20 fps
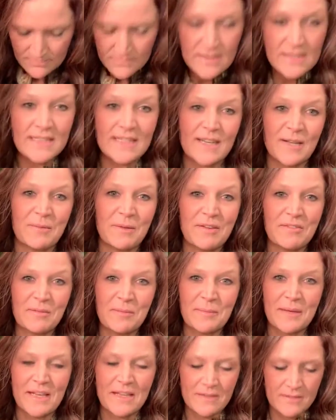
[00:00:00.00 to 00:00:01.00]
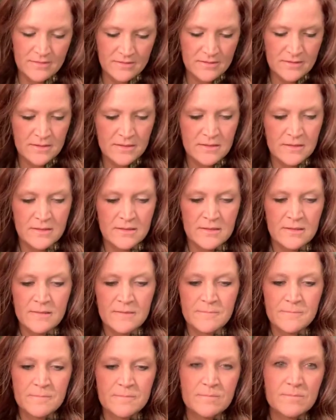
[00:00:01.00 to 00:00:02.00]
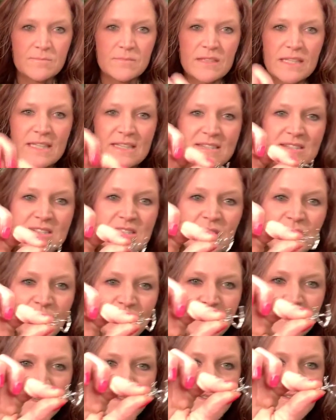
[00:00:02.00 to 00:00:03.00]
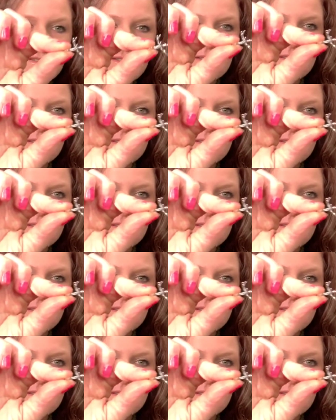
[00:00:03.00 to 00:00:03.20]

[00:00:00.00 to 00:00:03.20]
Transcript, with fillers: getting away from me, is look at this